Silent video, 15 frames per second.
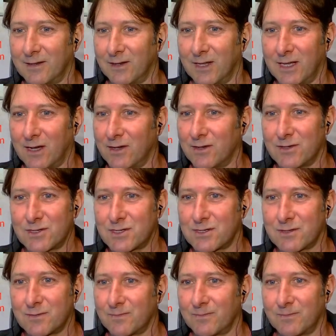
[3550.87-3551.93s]

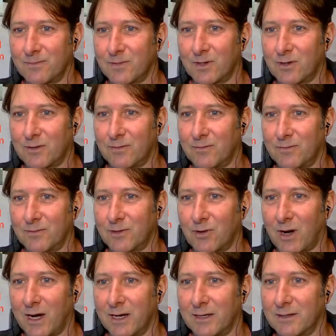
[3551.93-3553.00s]
Leo's
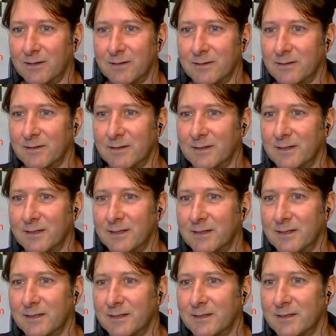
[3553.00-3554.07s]
great.
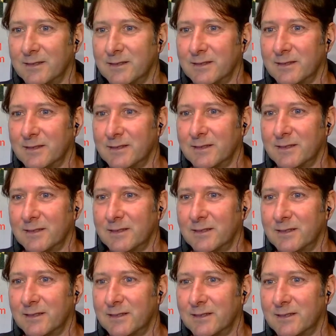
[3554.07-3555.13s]
Taking Leo's
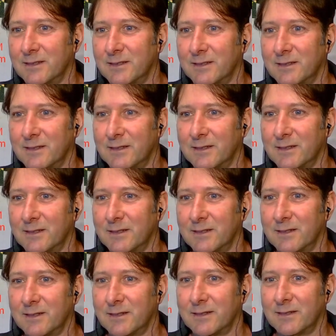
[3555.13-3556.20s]
approach at 2 years.
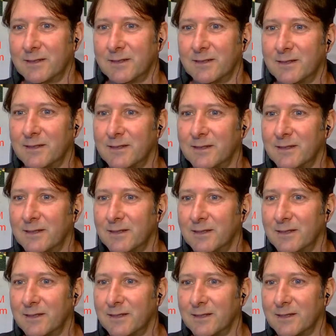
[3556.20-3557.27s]

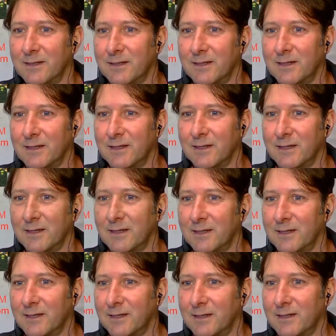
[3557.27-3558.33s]
I'm hoping
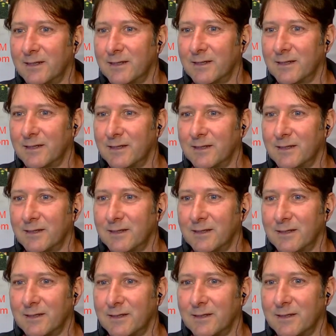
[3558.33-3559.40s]
it's not going to be that long,
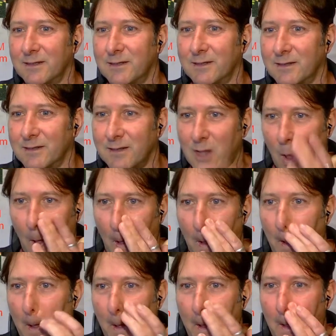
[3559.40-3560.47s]
but
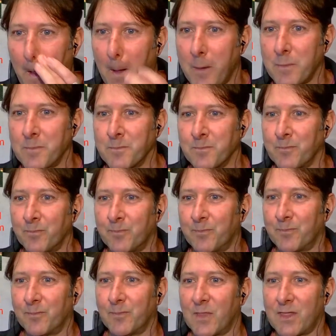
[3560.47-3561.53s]
point taken.
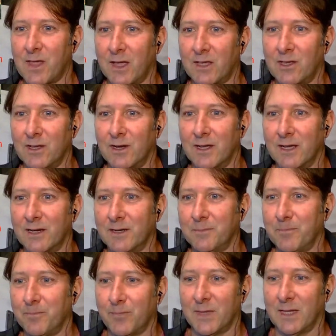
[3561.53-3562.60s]
Thank you,
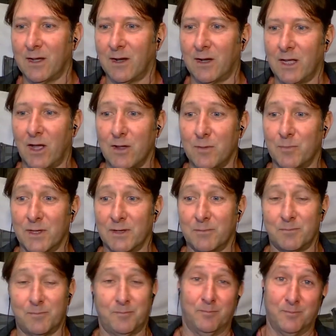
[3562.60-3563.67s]
Nina. I hope
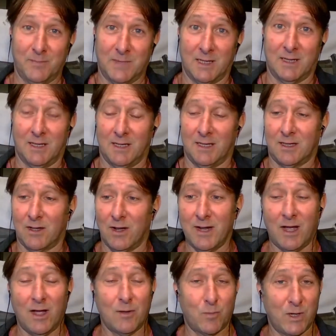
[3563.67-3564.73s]
that, kind
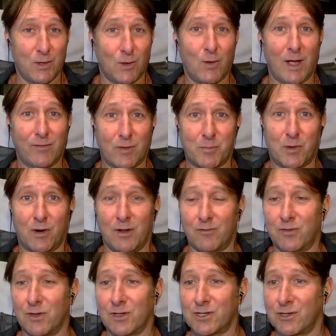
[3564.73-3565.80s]
of hope we all have a bright
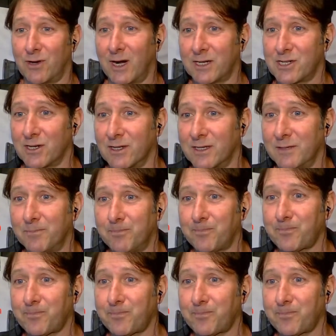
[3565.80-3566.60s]
future, actually.